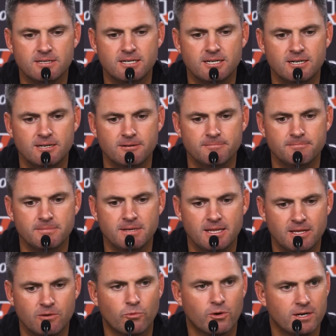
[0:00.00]
And
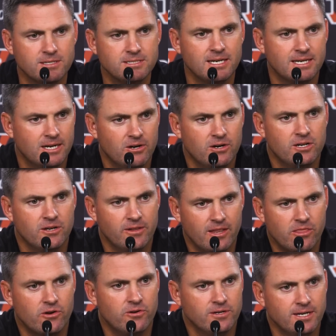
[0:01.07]
then we're going to take care of you on
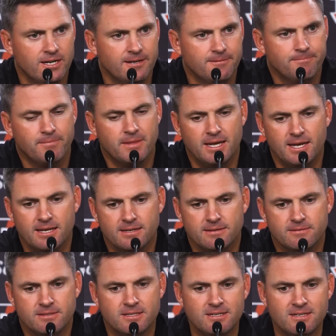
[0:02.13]
that third day.
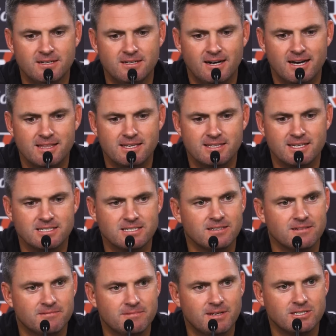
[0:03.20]
And I think that's
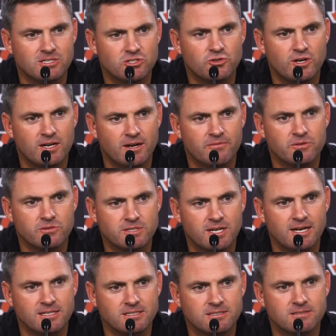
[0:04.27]
a trade-off those
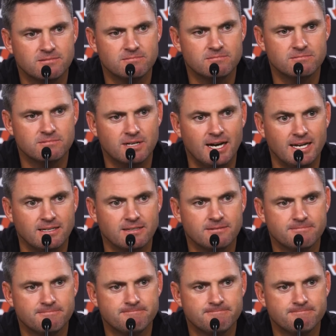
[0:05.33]
guys like.